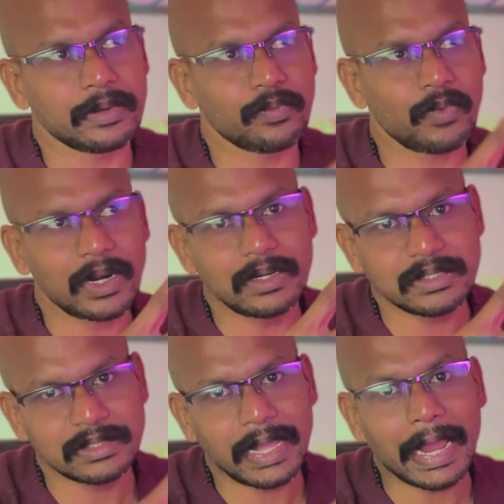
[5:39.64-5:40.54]
One
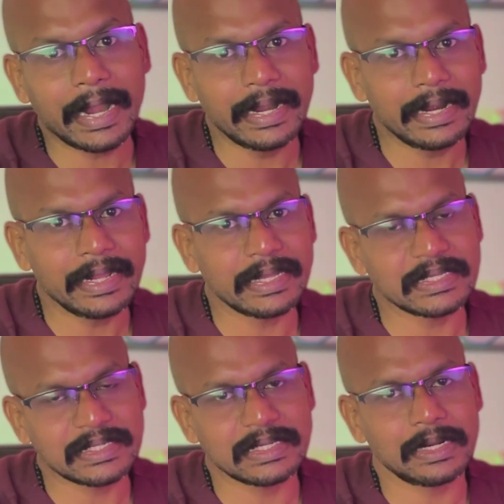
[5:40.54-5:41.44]
is the
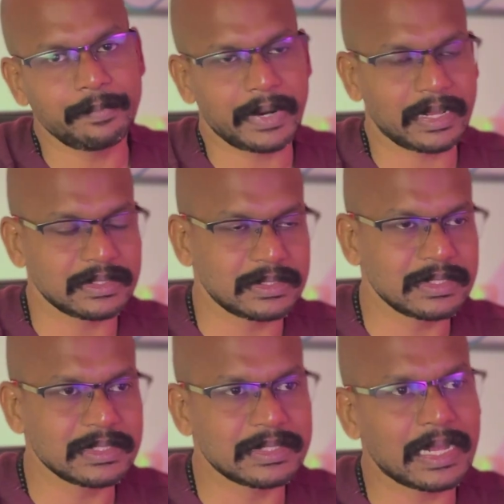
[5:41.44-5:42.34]
ideational
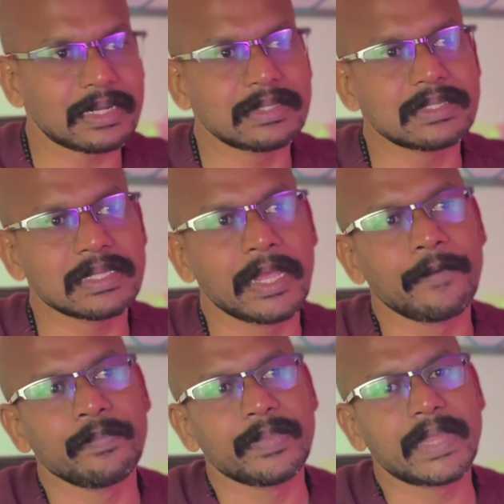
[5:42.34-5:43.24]
praxis, that is
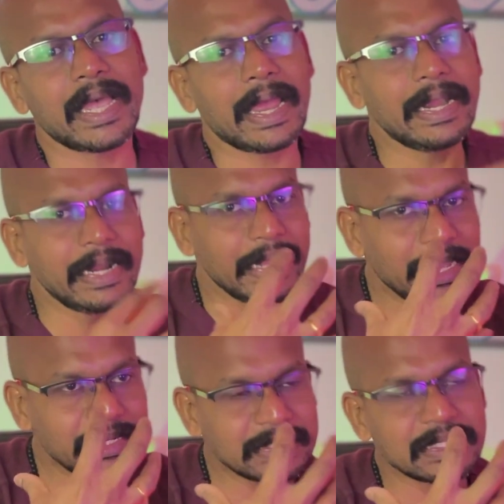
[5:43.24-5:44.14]
the idea
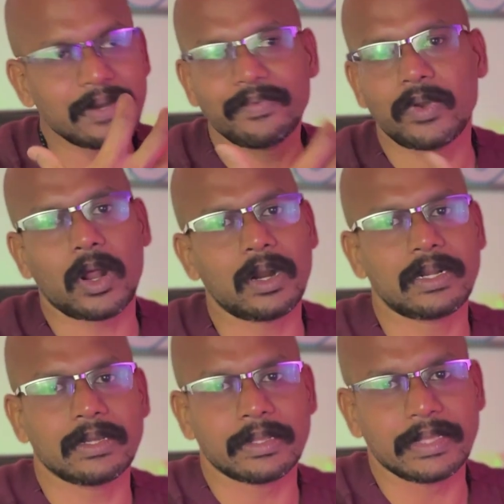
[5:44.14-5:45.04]
itself
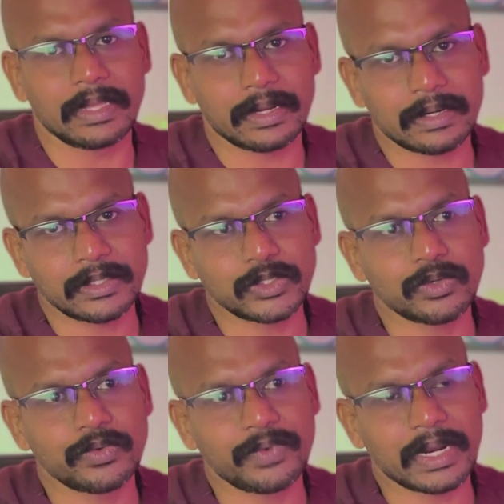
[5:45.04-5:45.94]
not there.
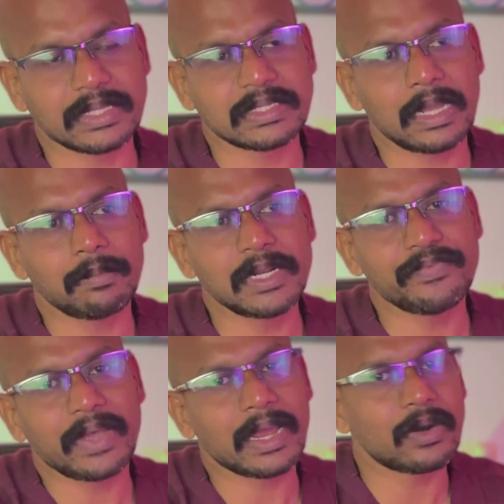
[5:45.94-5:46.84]
So for example,
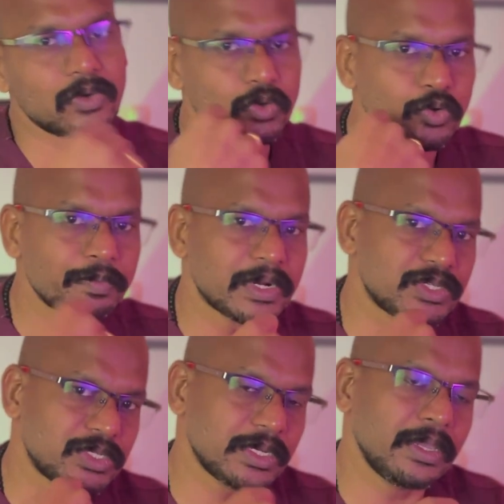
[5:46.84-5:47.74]
if I have to do
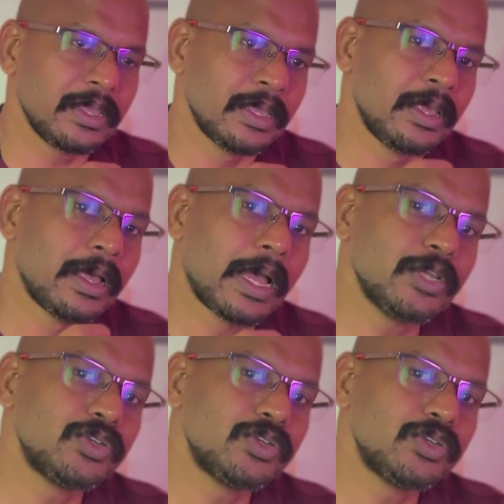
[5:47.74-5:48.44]
brushing, I